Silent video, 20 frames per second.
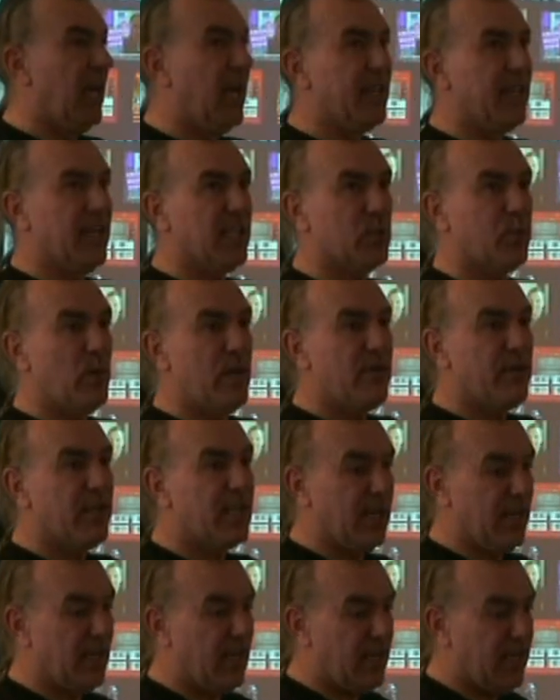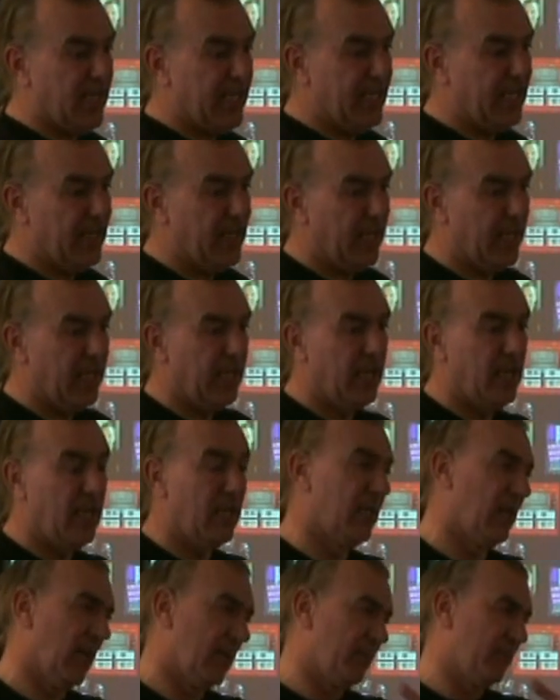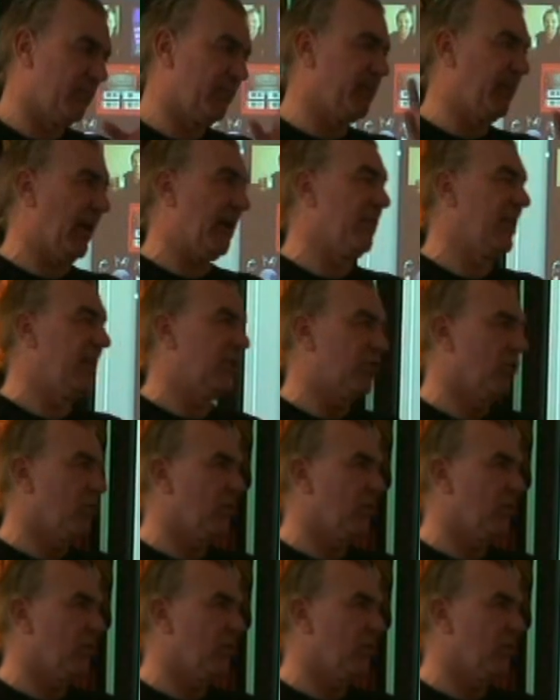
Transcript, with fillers: and that's where a guy apparently